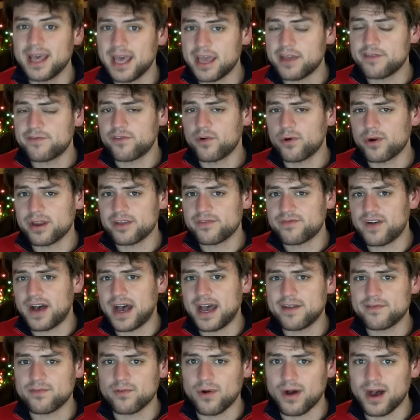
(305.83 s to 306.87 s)
a
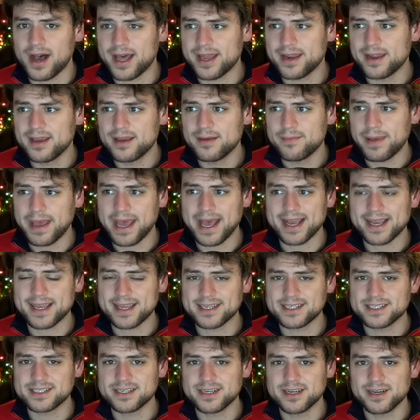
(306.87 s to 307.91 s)
45 watt
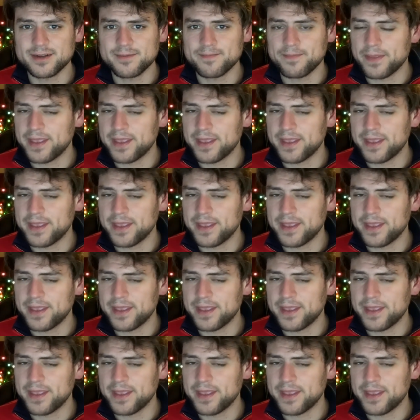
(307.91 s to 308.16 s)
package